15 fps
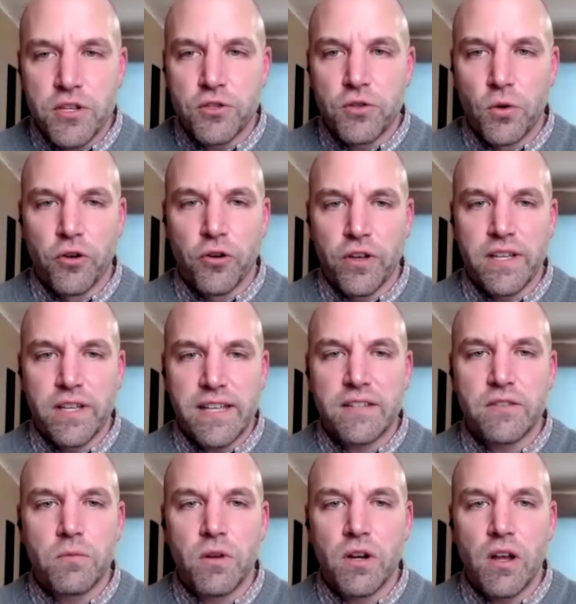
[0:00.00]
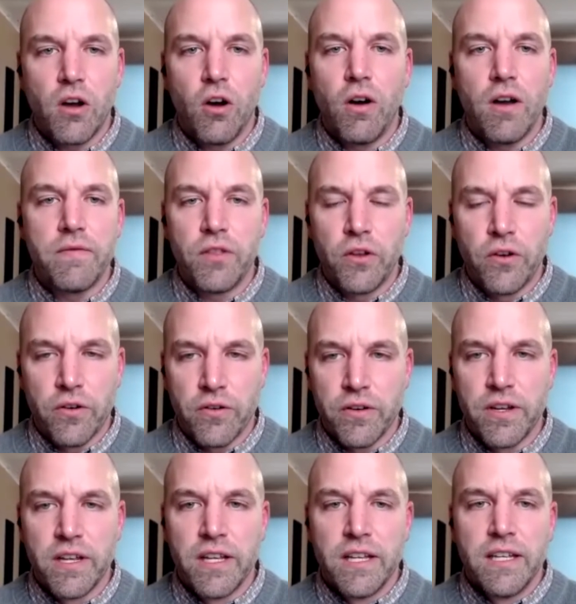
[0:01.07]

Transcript: to preach shorter because that's what all I've learned.